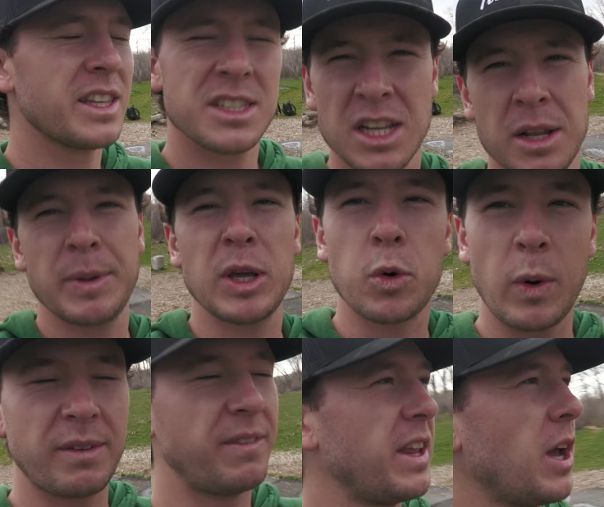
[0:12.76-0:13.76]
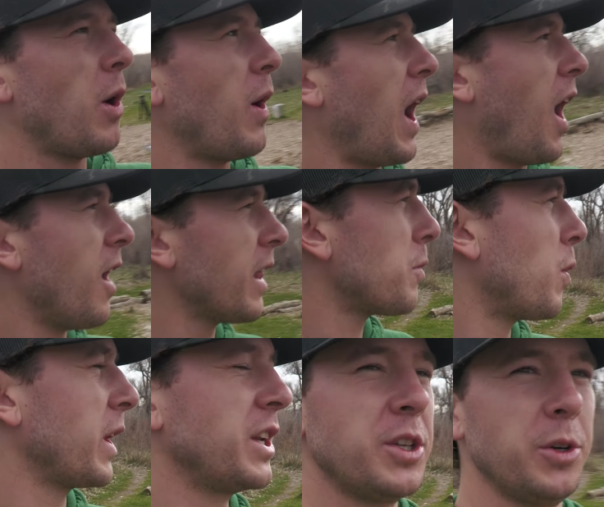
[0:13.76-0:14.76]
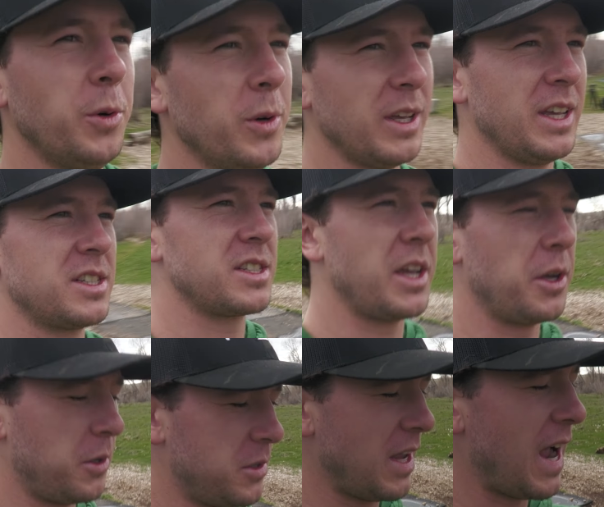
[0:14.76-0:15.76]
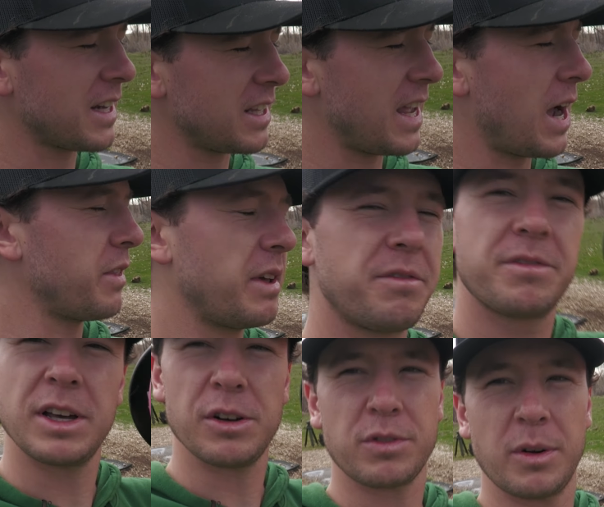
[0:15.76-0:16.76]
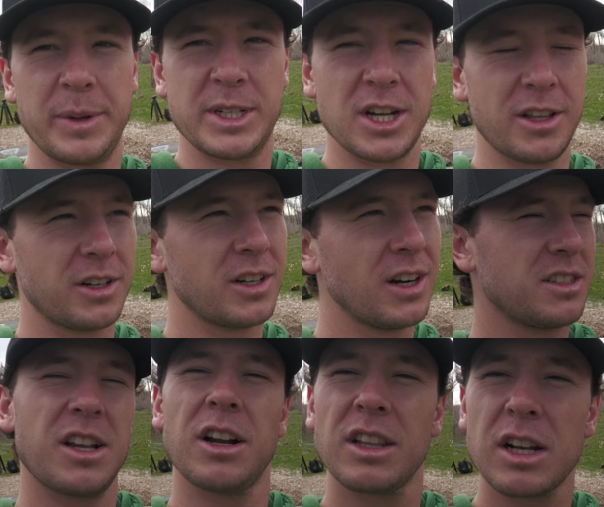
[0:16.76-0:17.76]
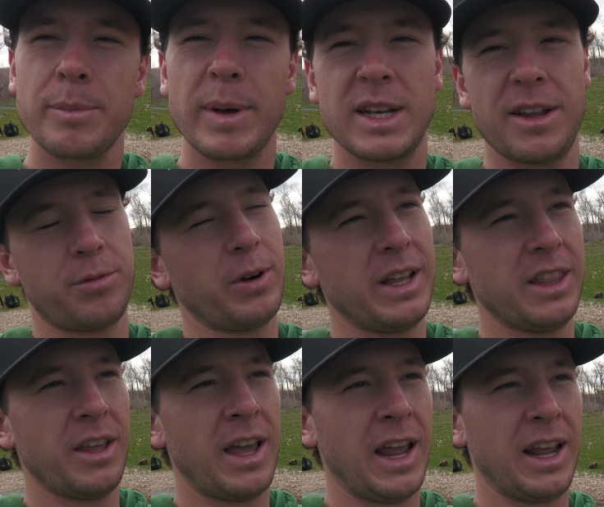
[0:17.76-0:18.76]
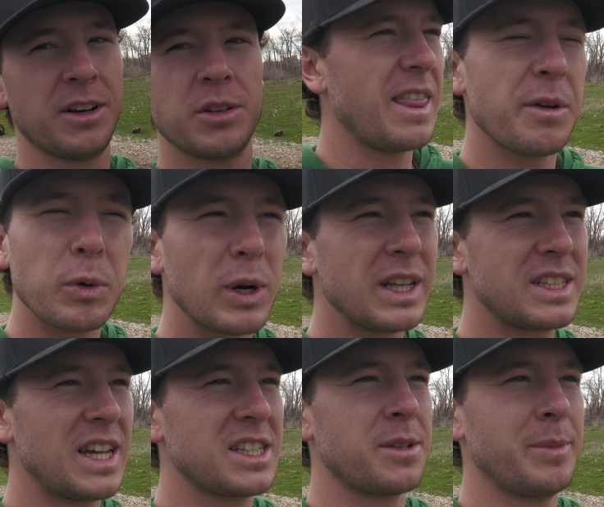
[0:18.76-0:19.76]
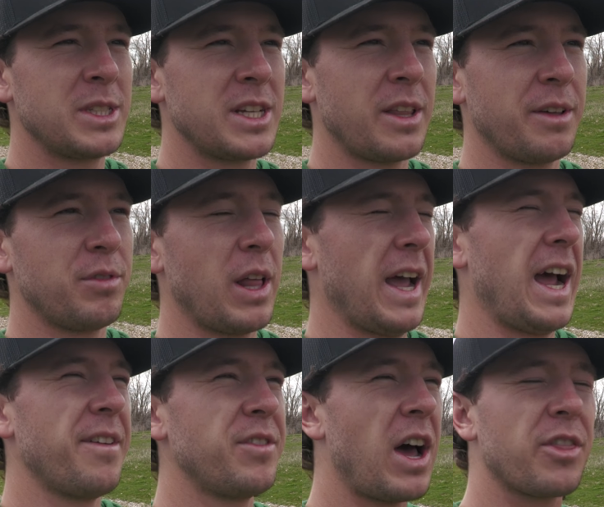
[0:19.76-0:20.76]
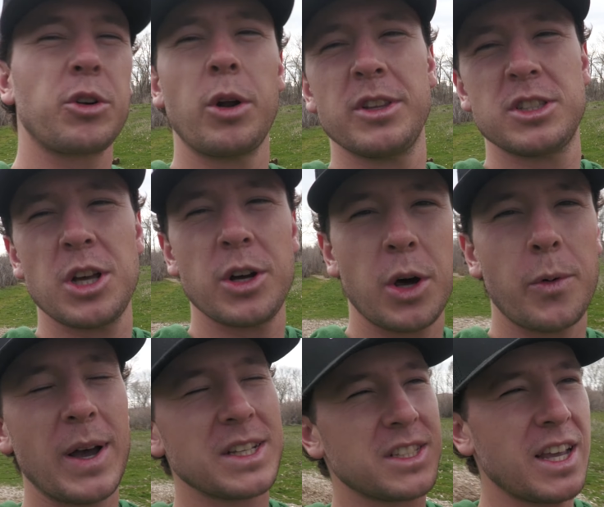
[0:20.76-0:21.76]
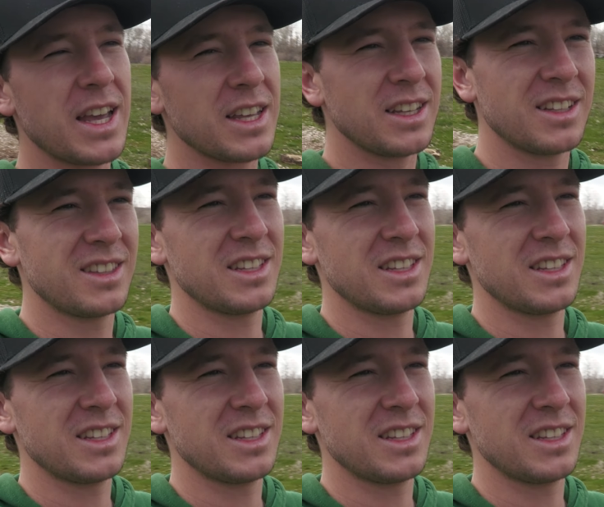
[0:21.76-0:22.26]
This is gonna be a quick video. All I wanna do is tell you exactly how they feel from each other, because they're a little bit different in the hand. And then we're gonna test them and see how they fly. I've not thrown the Zone O S yet.